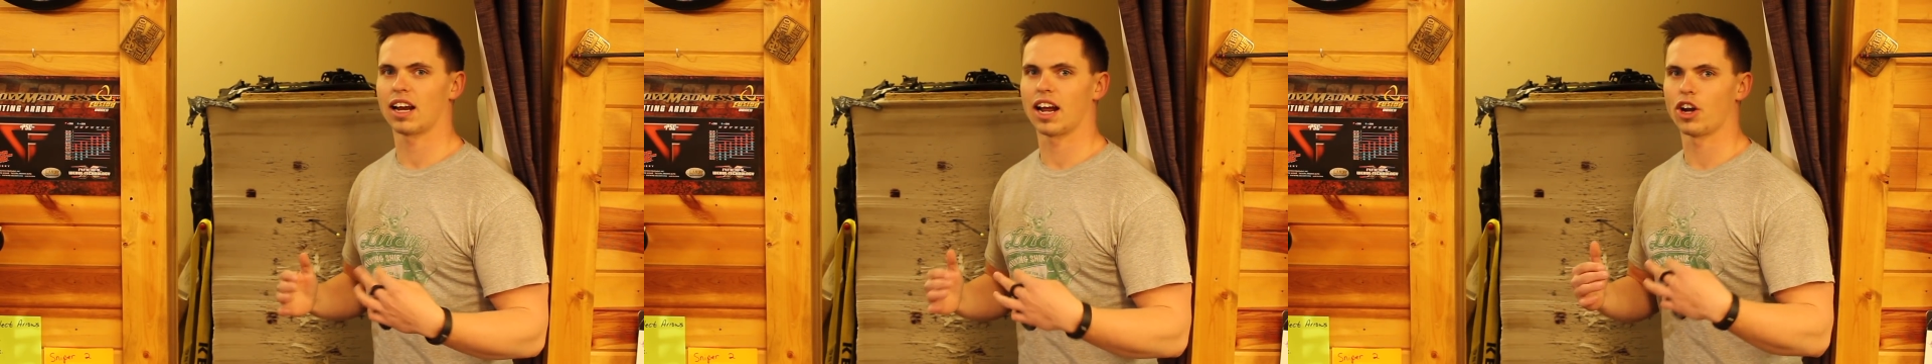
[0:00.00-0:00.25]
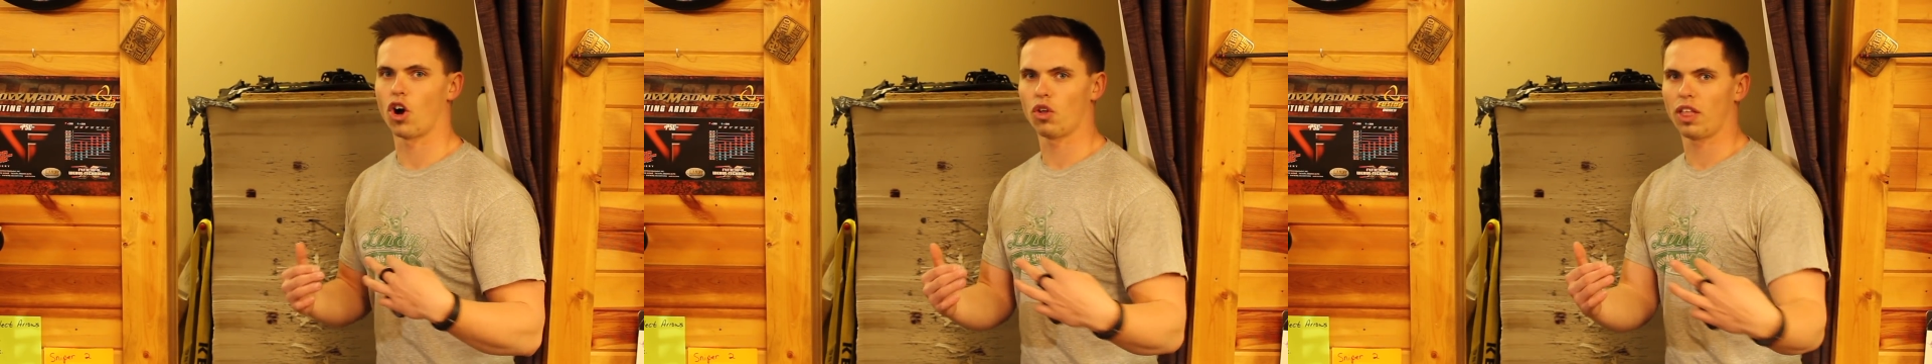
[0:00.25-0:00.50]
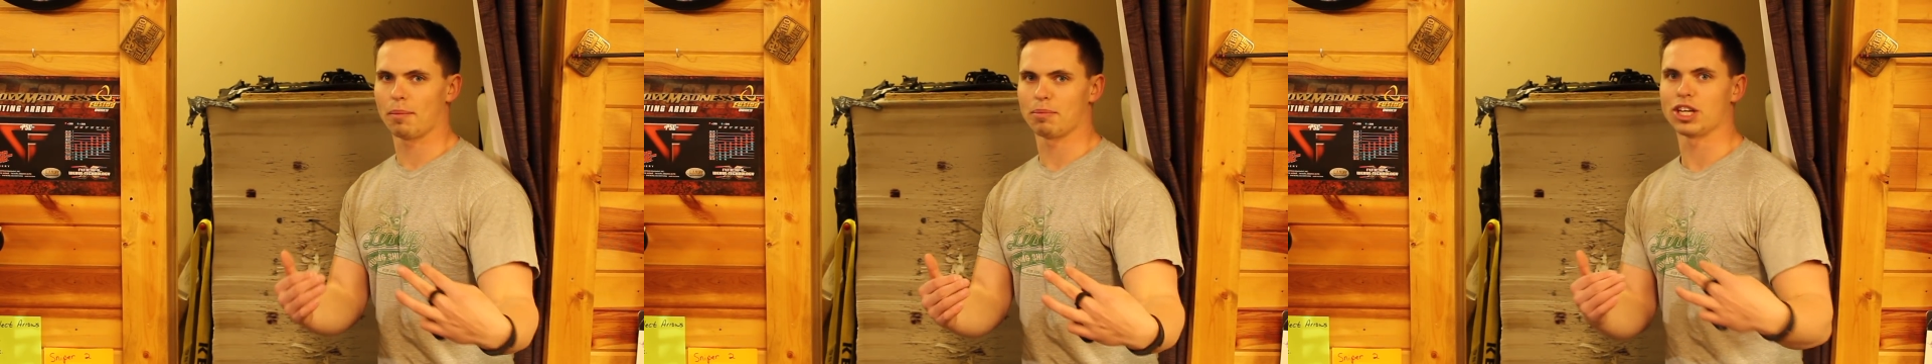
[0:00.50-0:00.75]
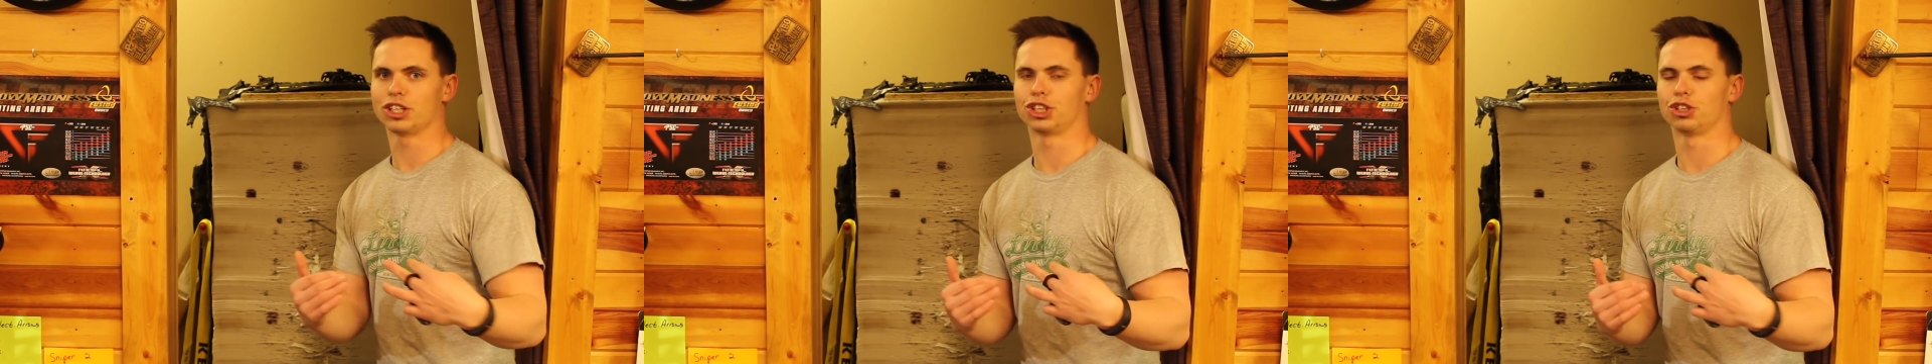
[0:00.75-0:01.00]
and I know that
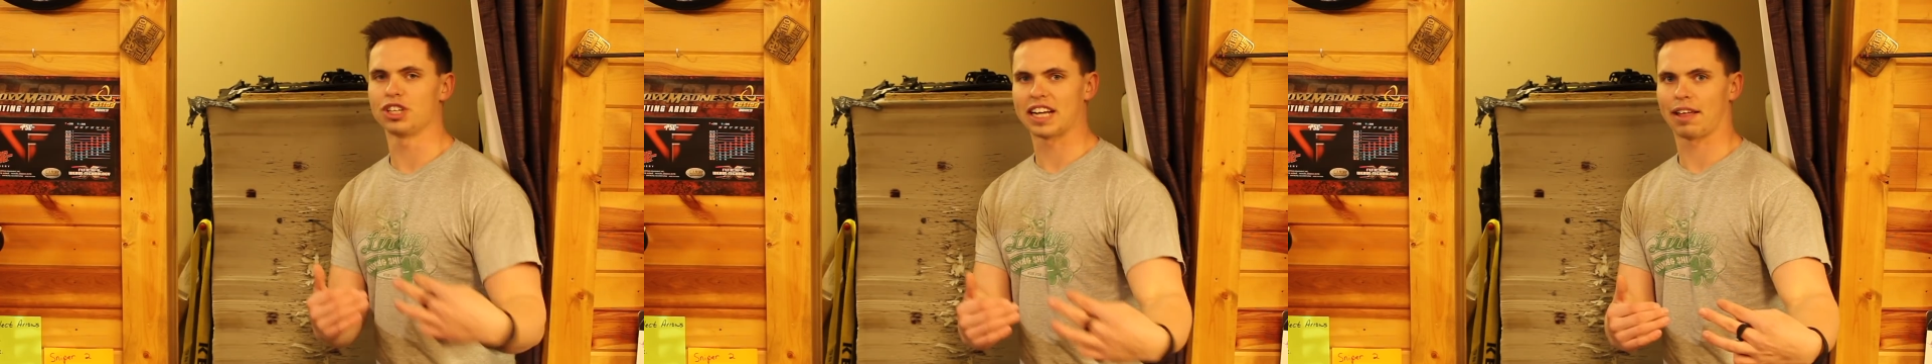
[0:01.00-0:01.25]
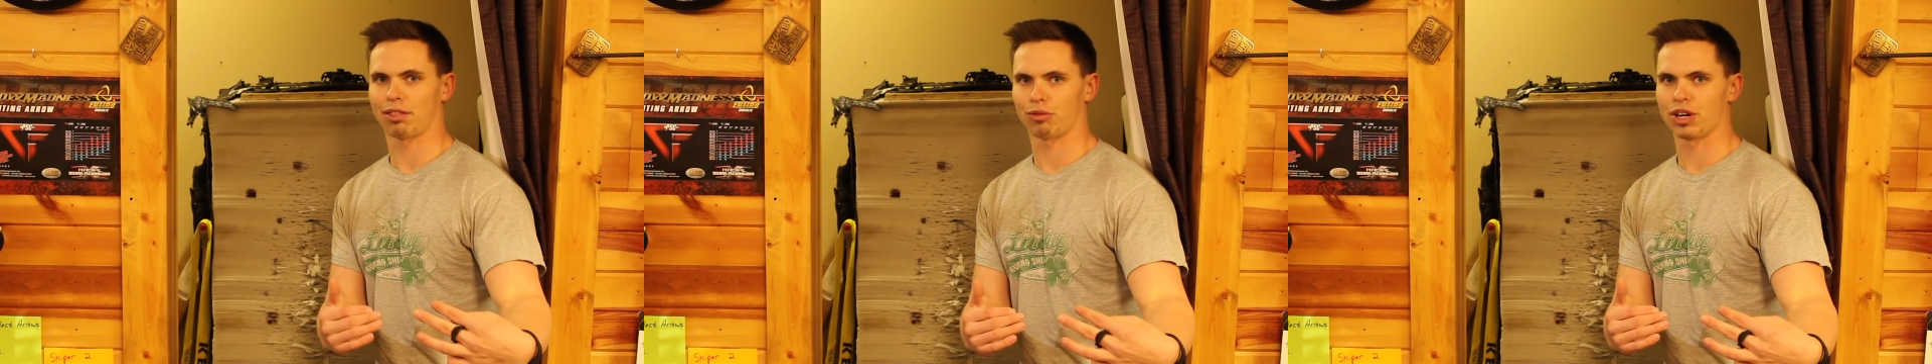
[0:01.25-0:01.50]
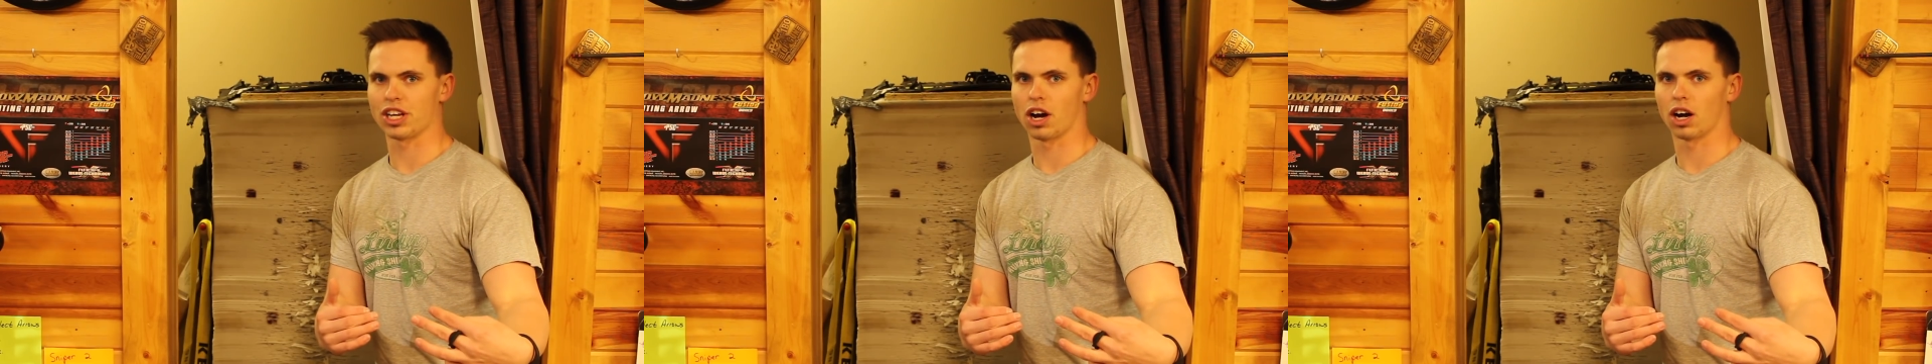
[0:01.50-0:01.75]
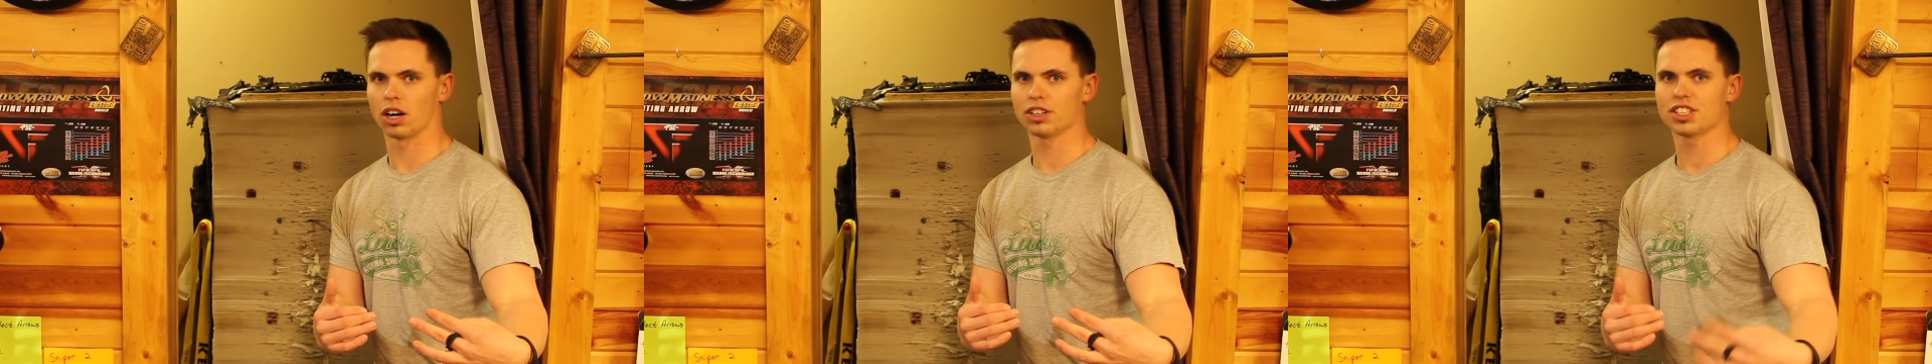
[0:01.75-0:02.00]
me shooting at 3
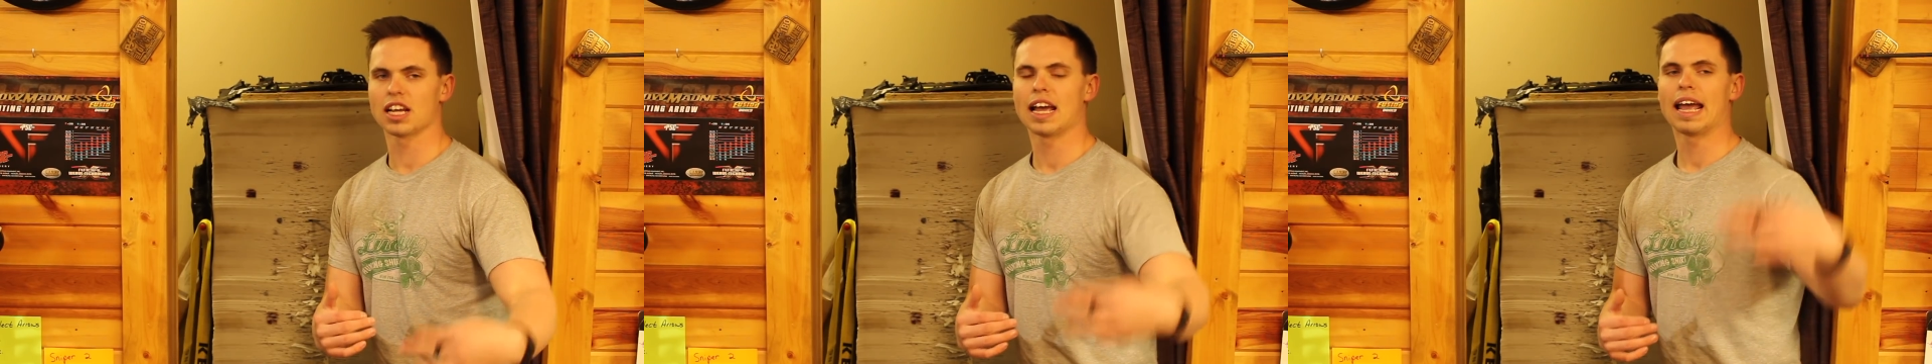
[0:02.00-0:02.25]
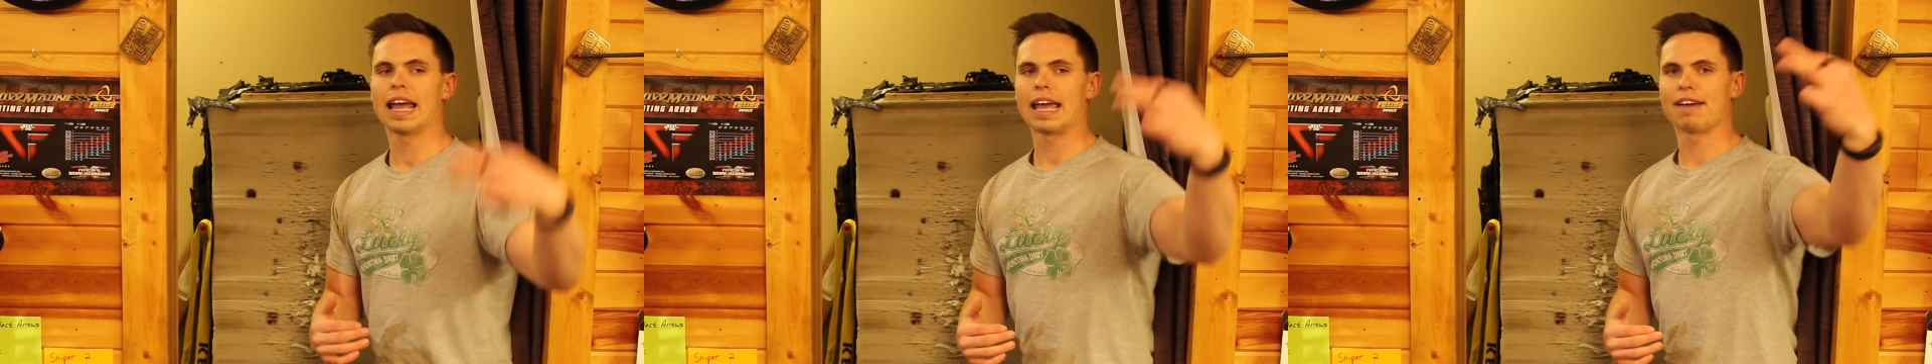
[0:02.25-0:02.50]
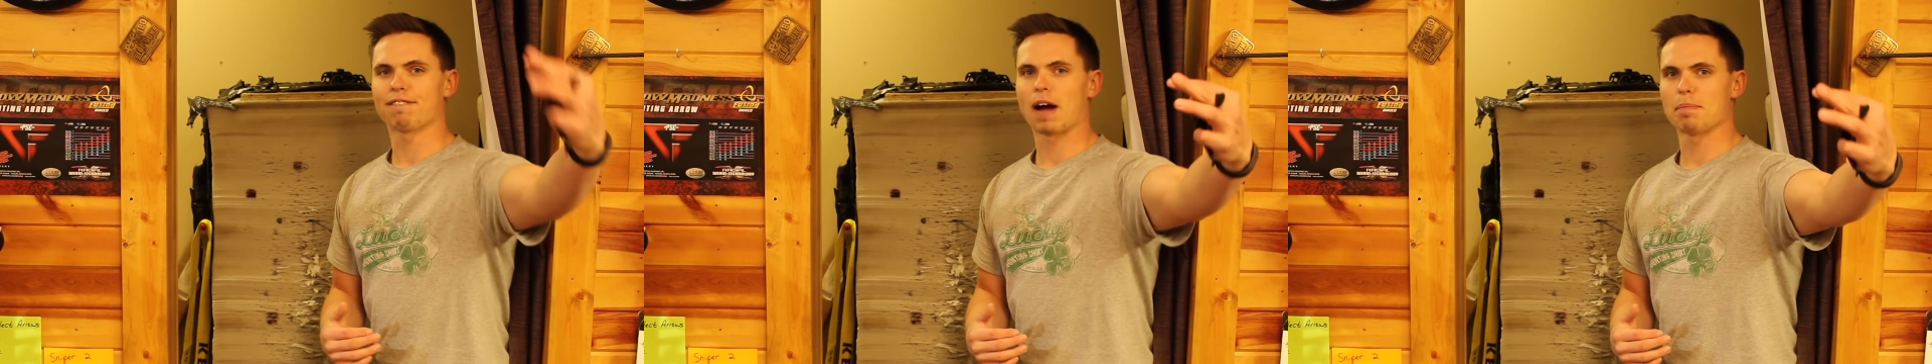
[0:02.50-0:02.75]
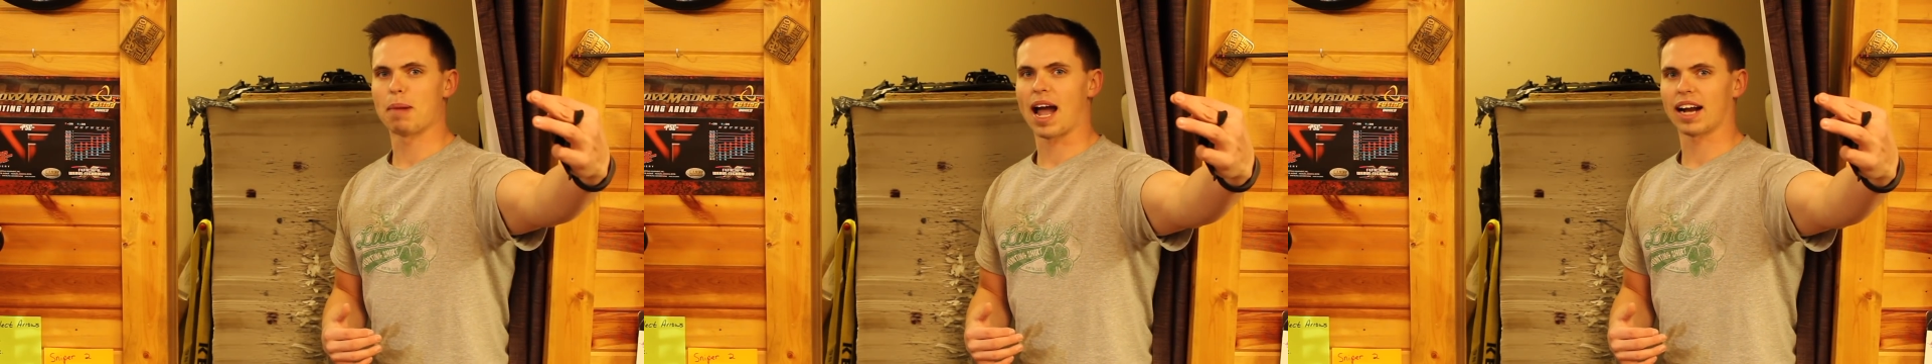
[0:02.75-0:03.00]
yards, if
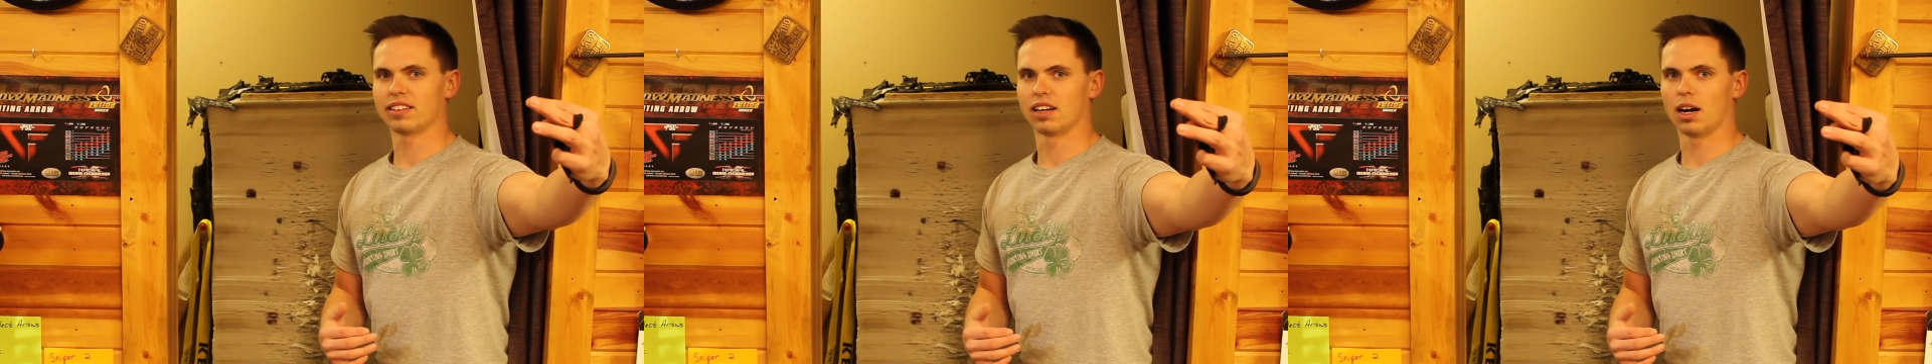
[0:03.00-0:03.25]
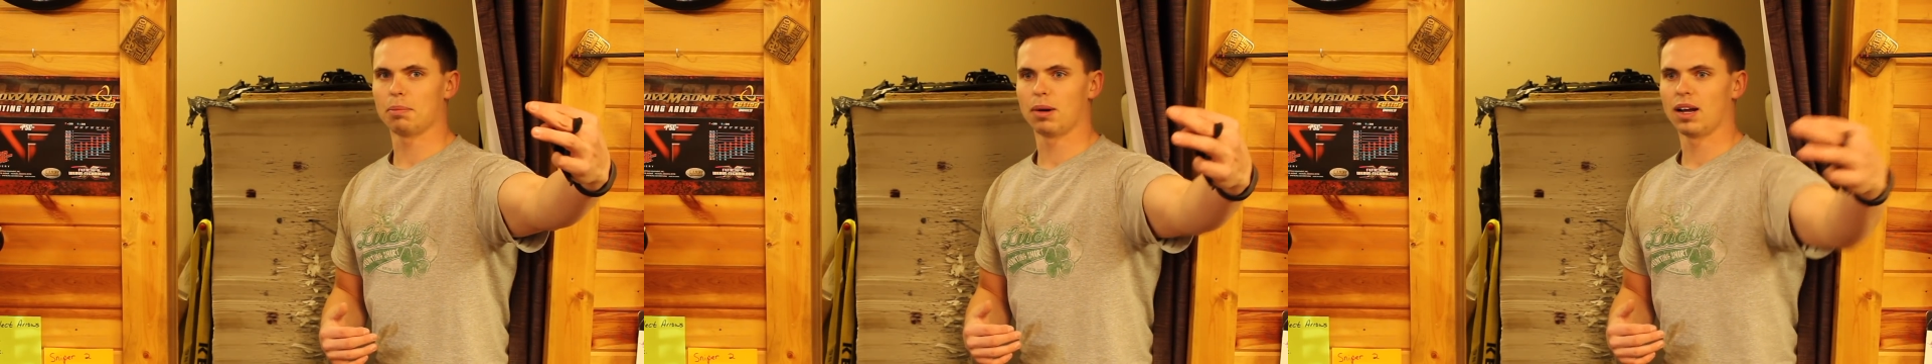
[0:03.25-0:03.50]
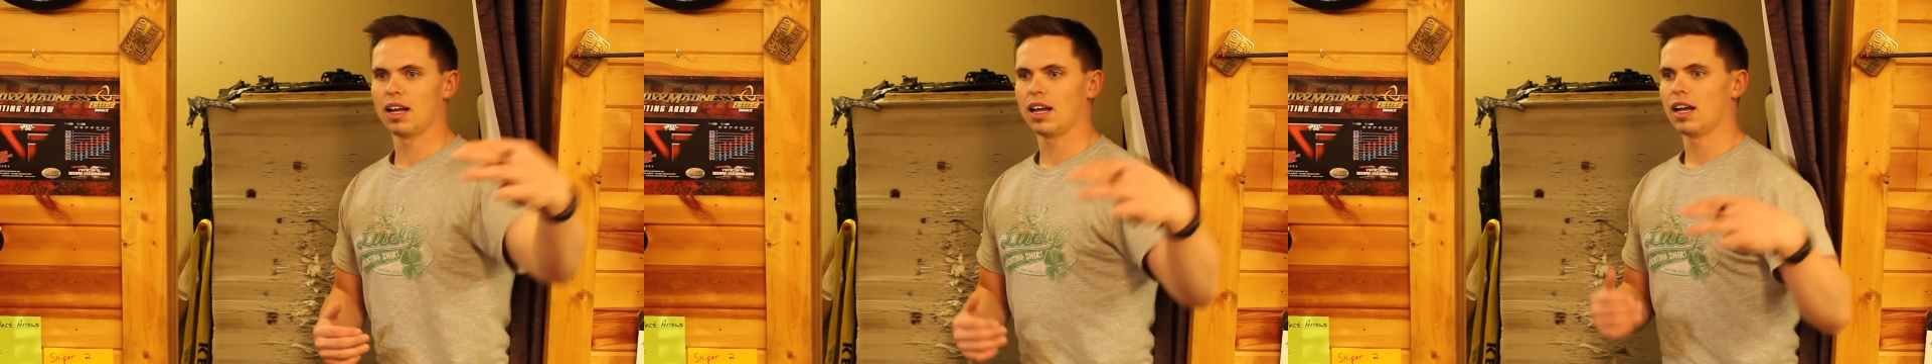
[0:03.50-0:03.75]
I backed up,